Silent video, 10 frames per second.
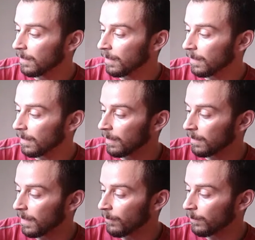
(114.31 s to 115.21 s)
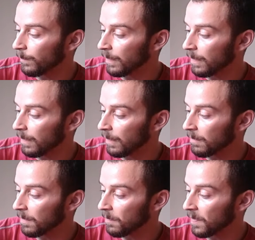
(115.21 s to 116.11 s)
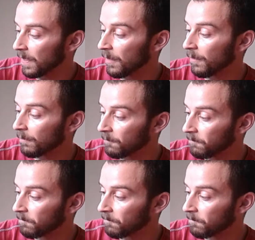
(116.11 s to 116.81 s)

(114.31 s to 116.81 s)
And that would be about